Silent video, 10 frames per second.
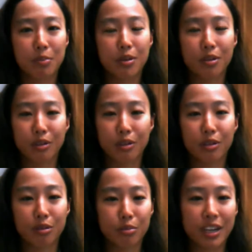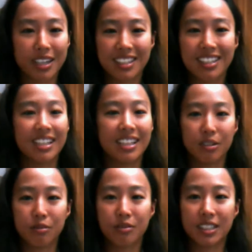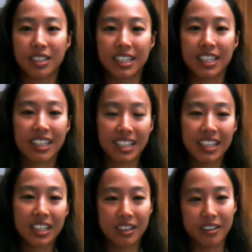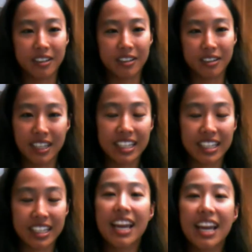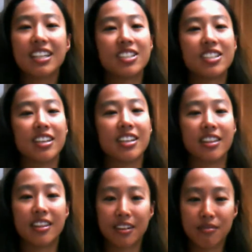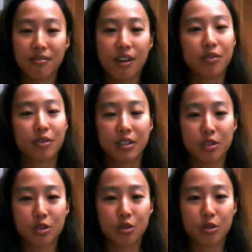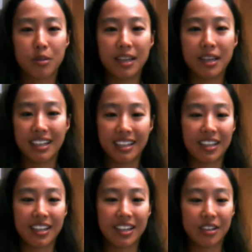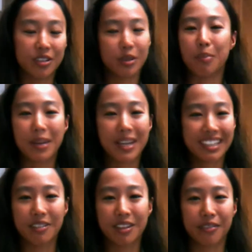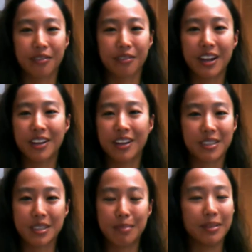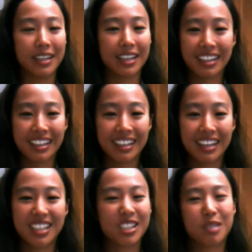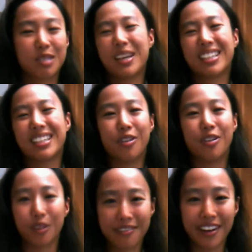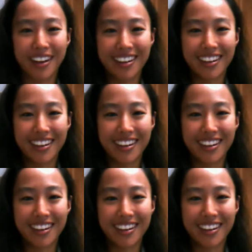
go through braces and they're engaged and they're involved with their treatment and they're eating with a friend or a sibling, it just makes the whole thing fun.